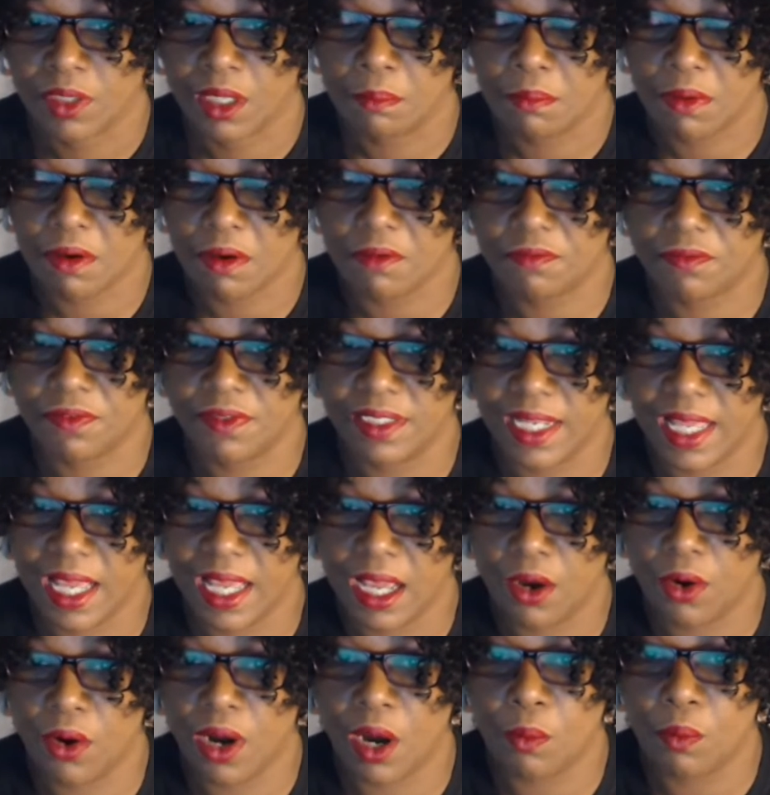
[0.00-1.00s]
But for
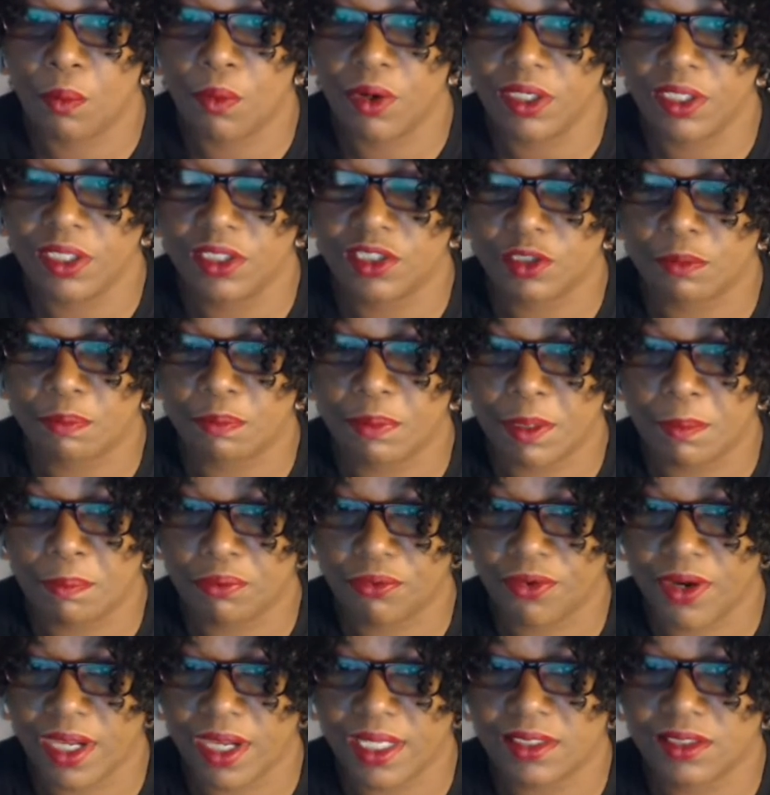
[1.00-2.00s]
now, I want you to be
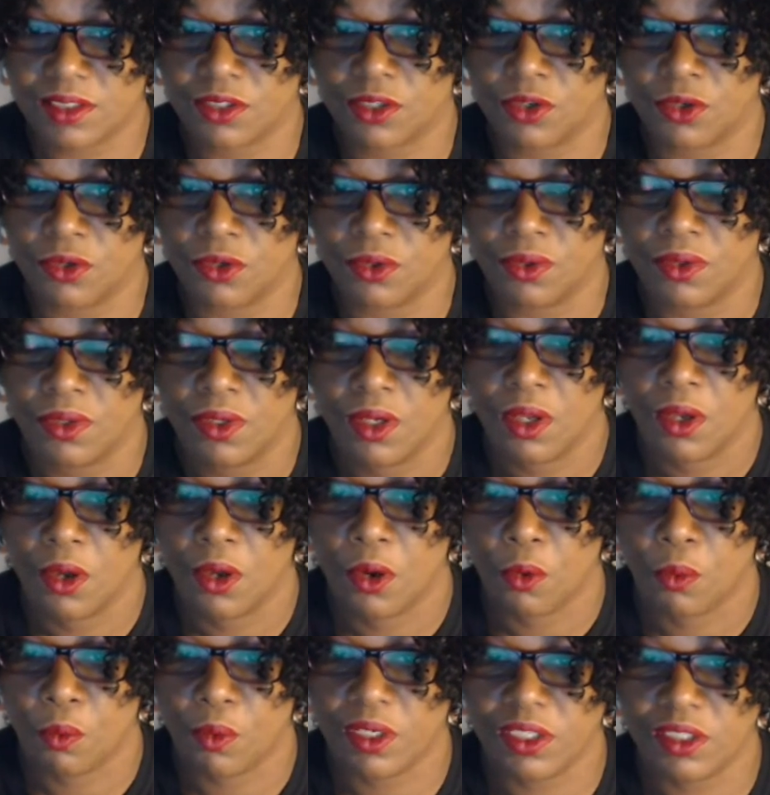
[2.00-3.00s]
practical.
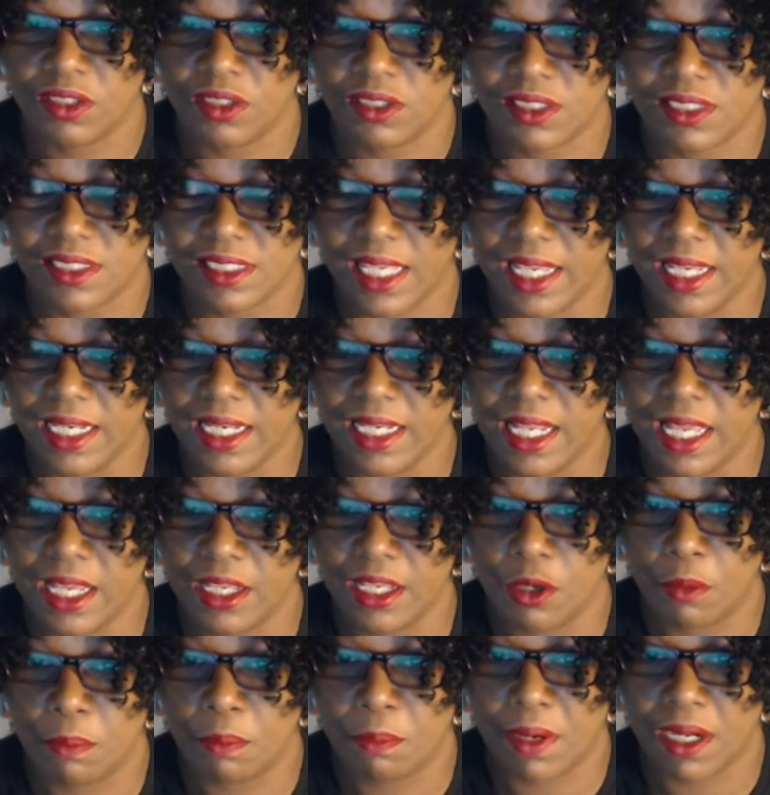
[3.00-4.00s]
When you're setting out
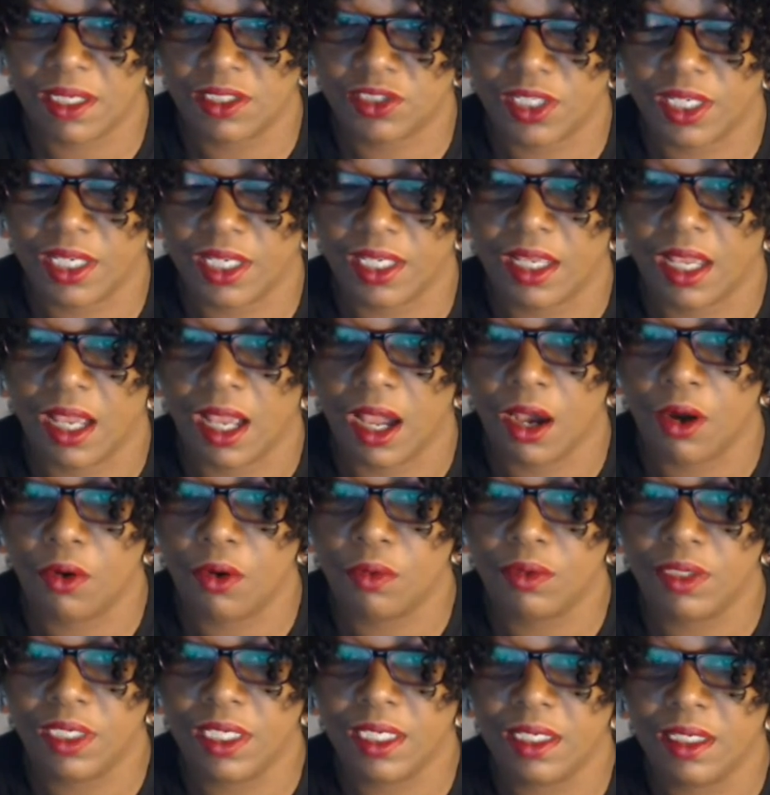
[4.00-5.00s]
your budget,
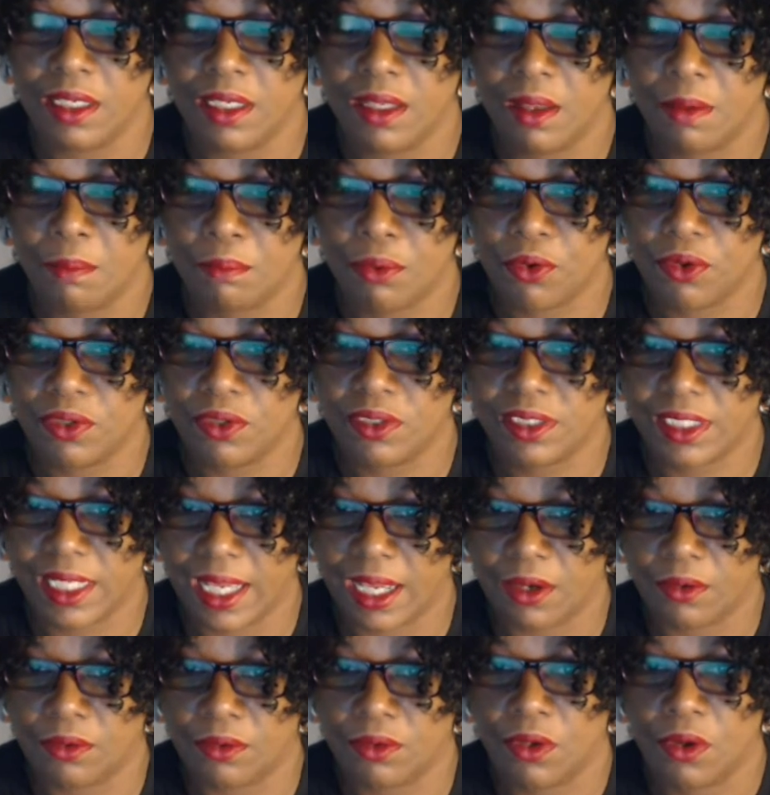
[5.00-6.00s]
only put
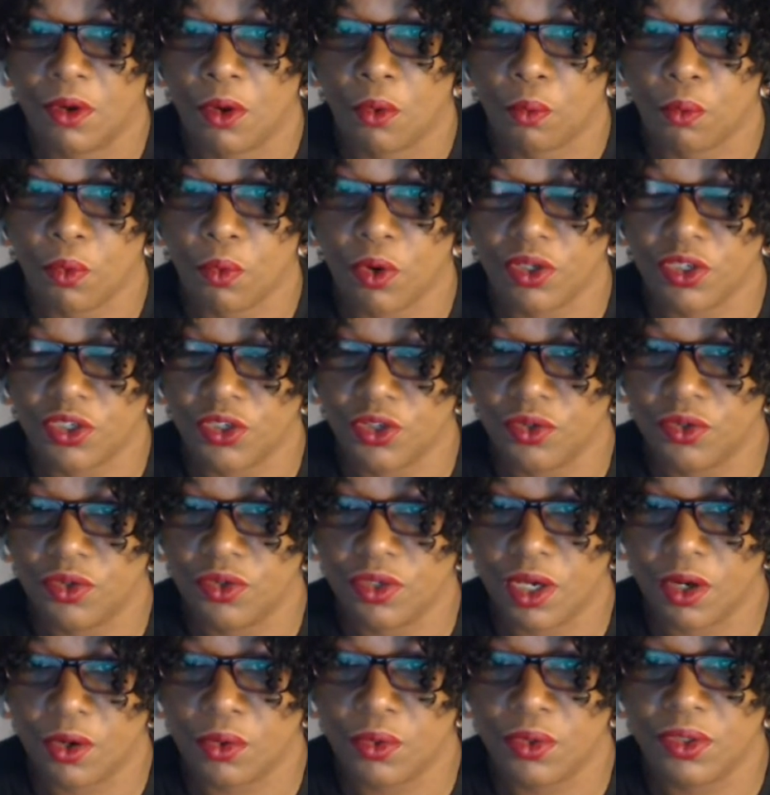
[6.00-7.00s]
down what you
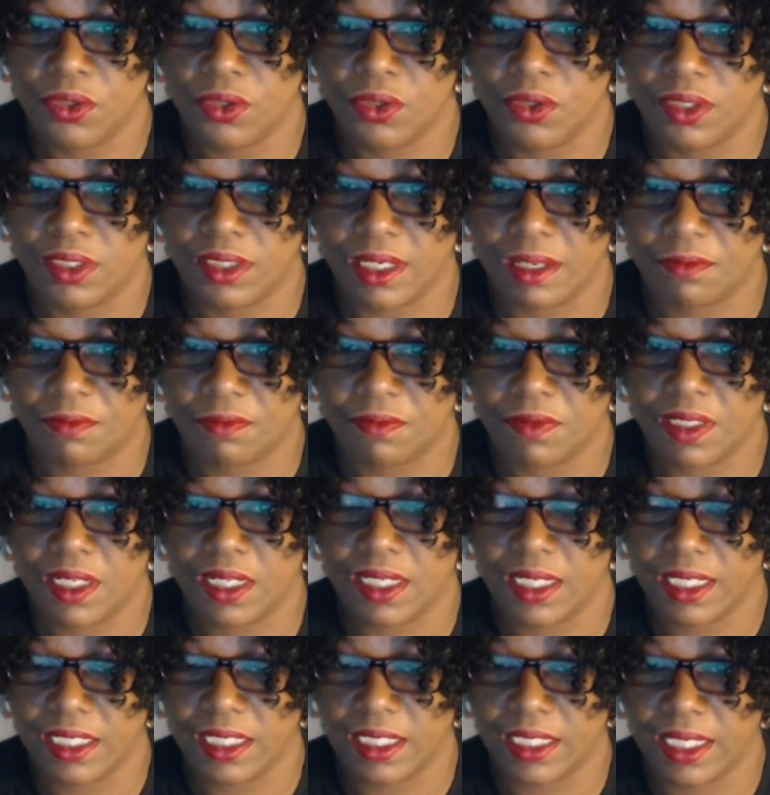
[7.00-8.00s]
know you
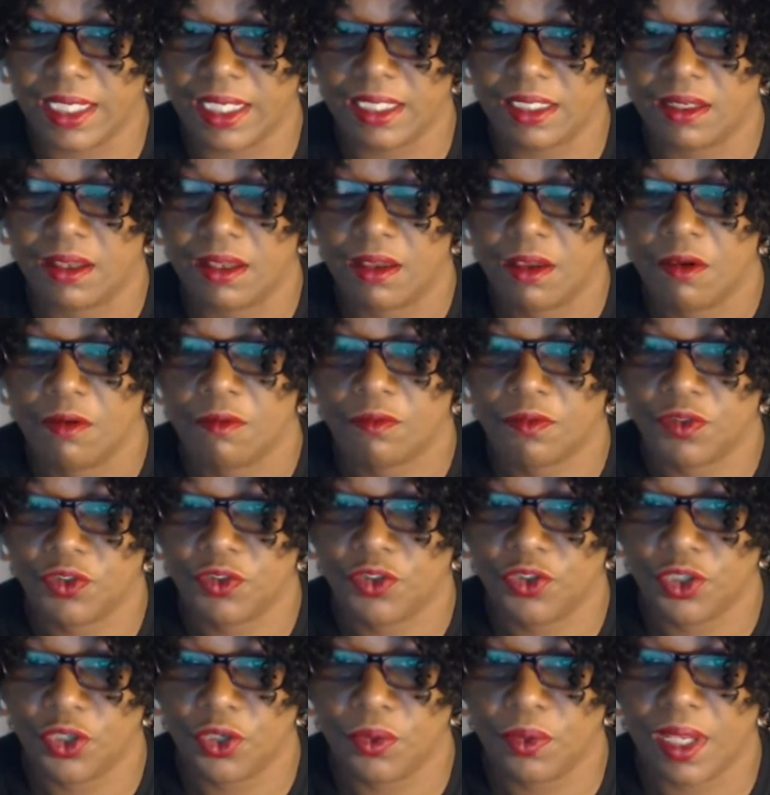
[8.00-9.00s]
definitely need for
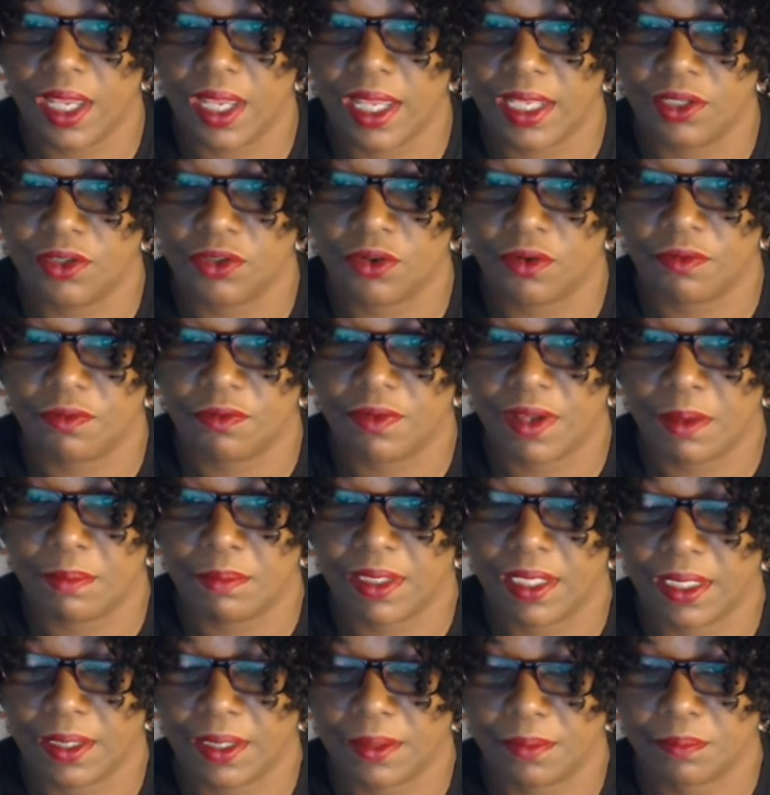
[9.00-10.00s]
you and your
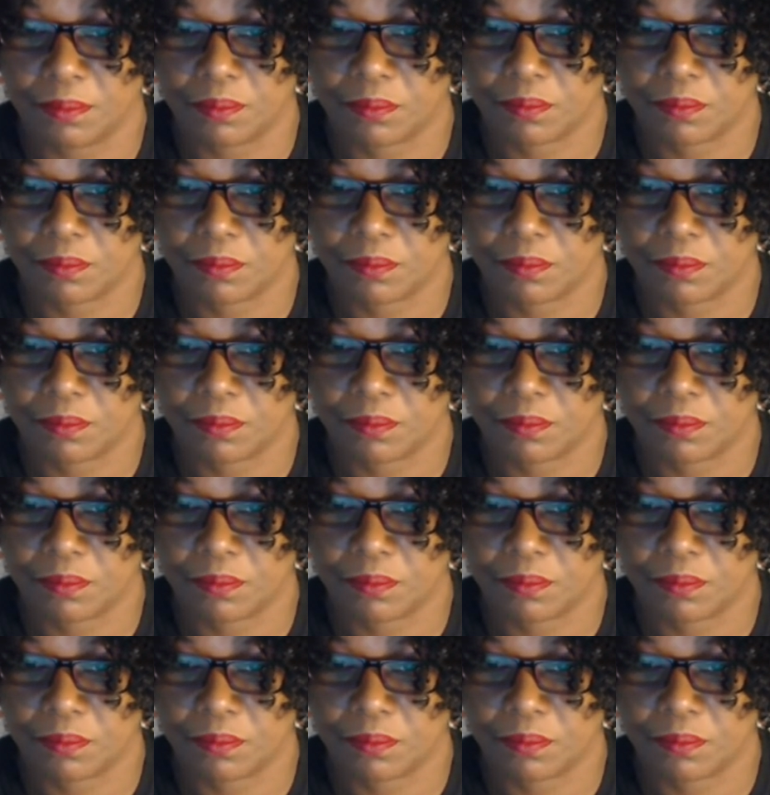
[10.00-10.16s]
family.